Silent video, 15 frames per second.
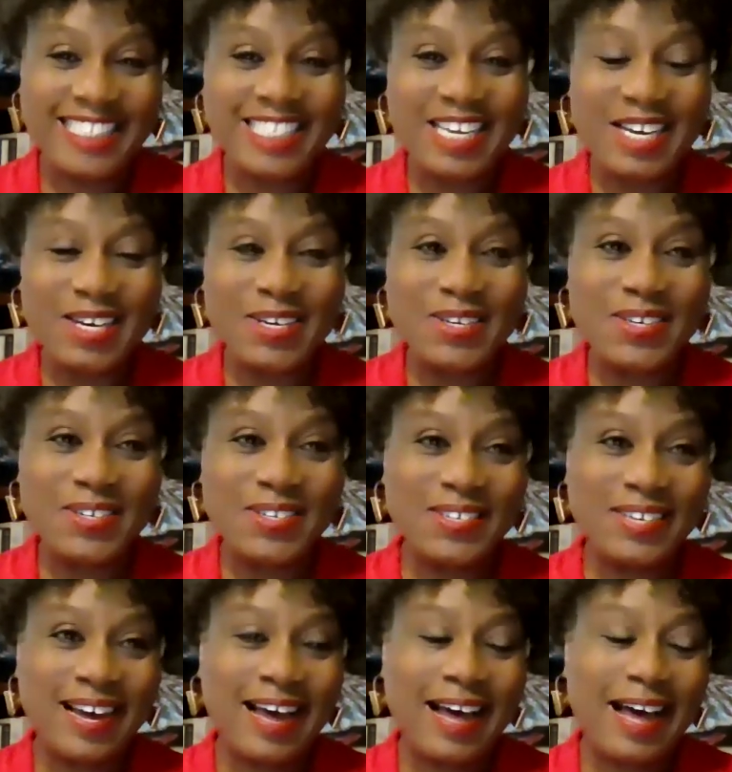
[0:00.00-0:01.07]
And
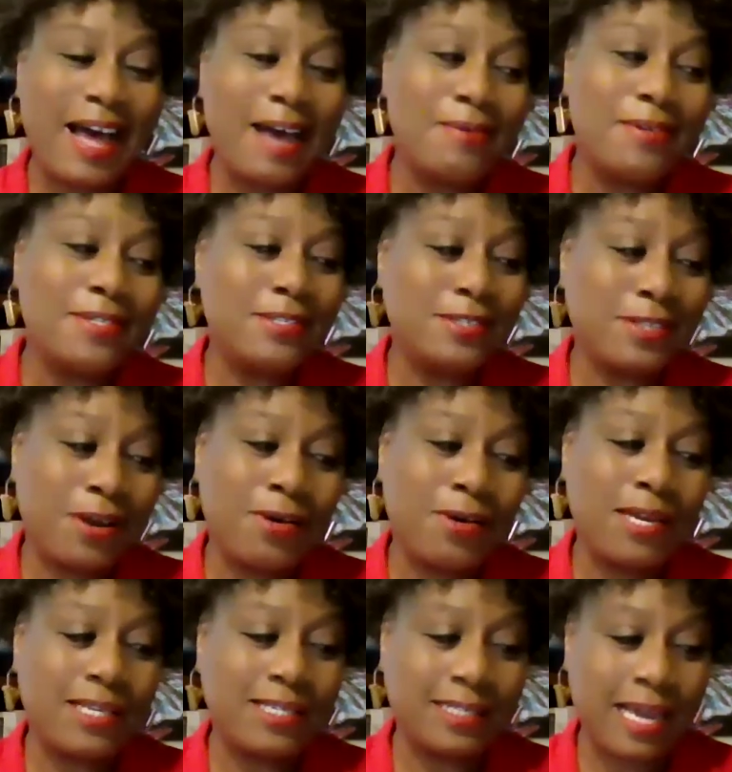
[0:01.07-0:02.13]
so I was
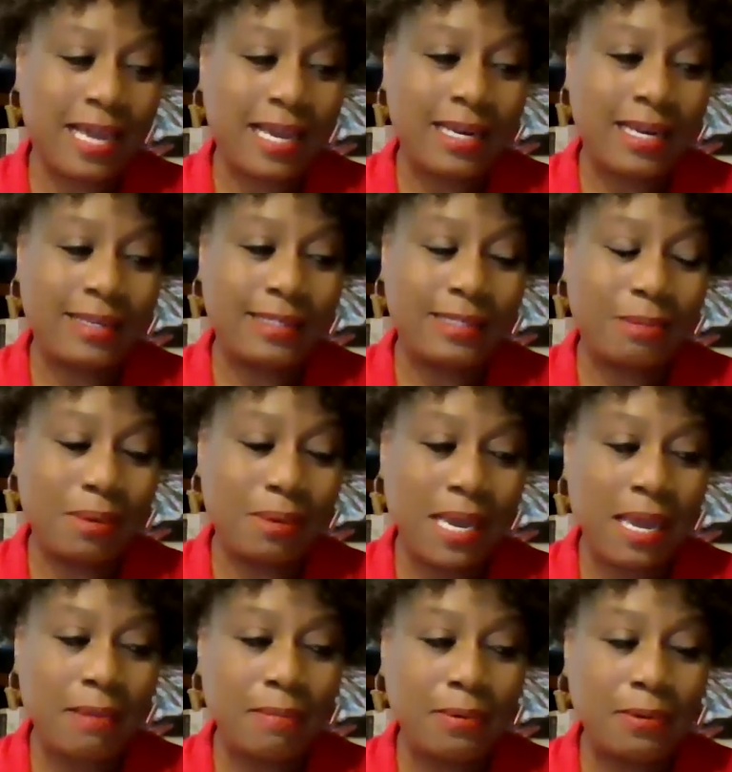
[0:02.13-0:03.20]
so excited to
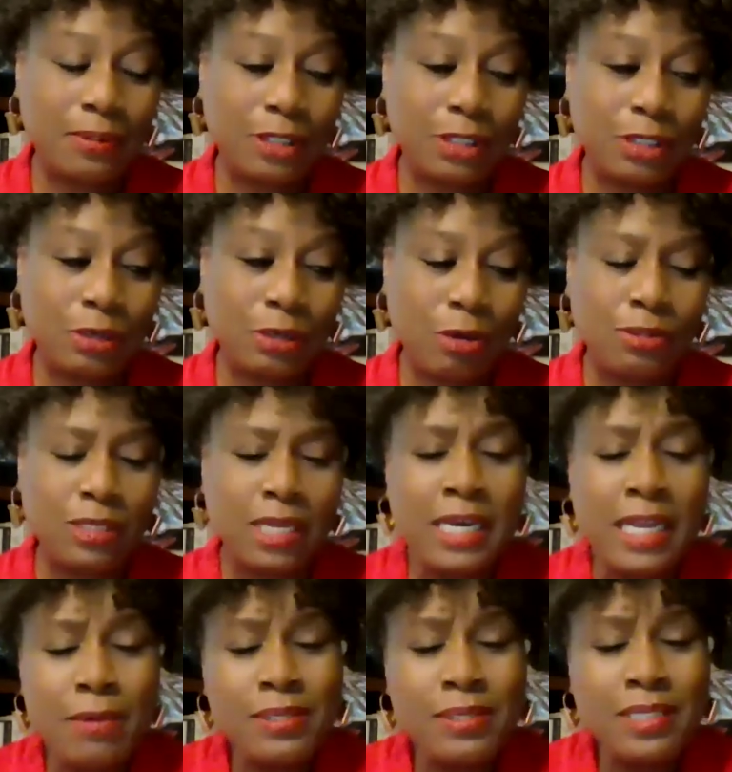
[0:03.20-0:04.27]
be able to
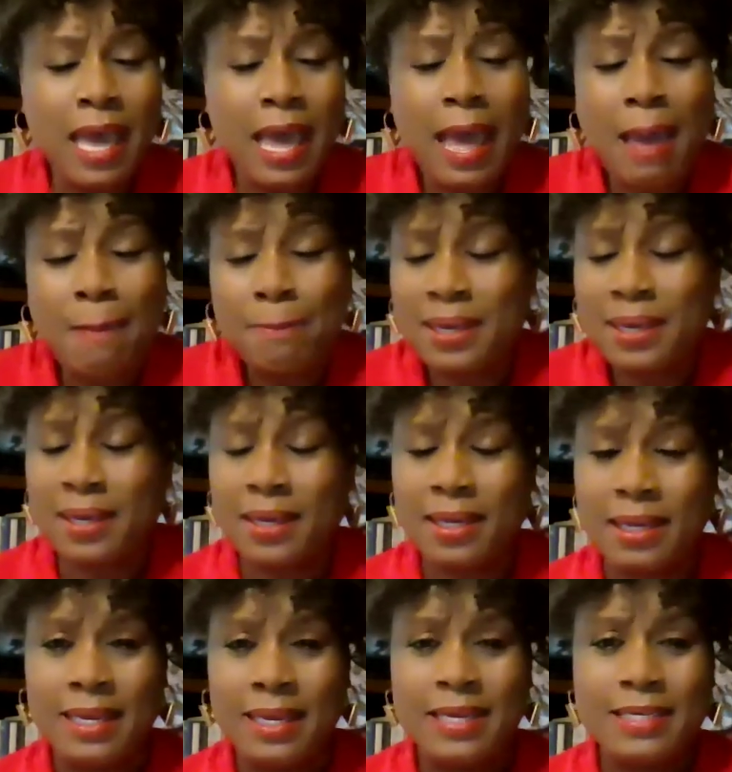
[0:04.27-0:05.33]
host, and he was
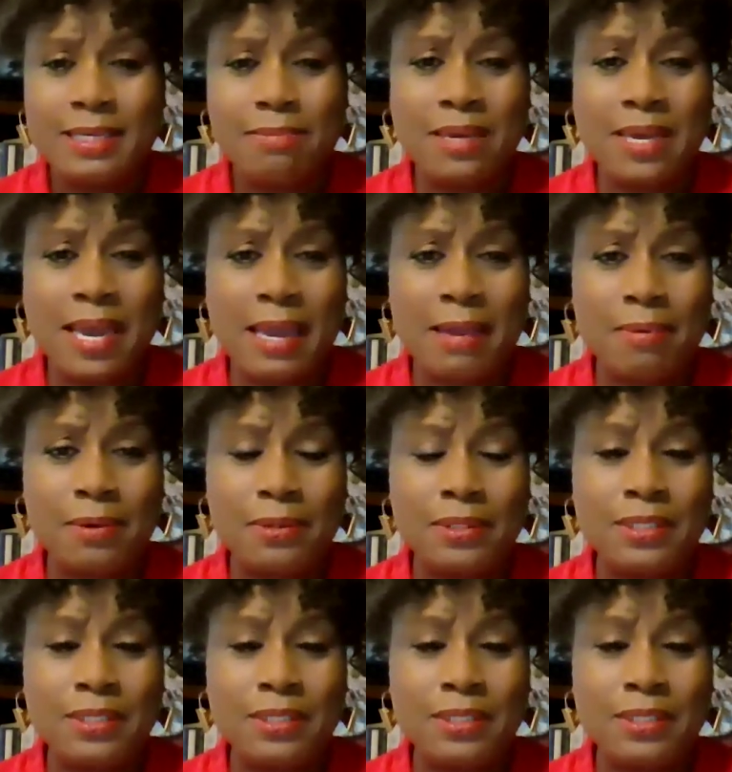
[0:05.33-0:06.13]
happy to be